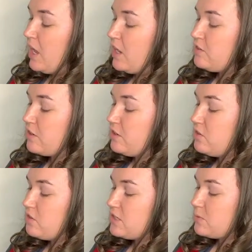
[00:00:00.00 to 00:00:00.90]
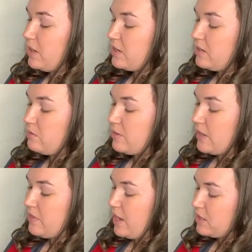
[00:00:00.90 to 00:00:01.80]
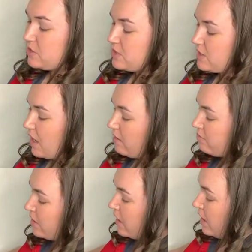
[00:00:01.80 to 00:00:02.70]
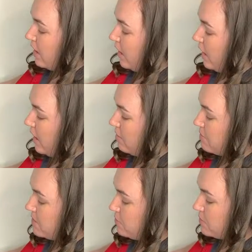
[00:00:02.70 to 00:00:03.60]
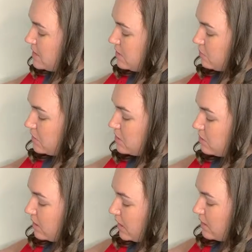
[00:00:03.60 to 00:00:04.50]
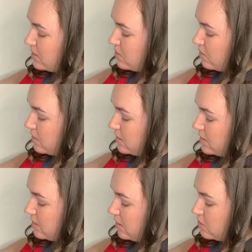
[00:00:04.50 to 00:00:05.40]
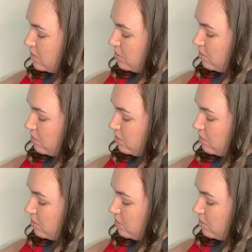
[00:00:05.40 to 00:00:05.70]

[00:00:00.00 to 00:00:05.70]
And you're going to notice we are going to round the edges off. And the reason we do that is so that it doesn't catch on your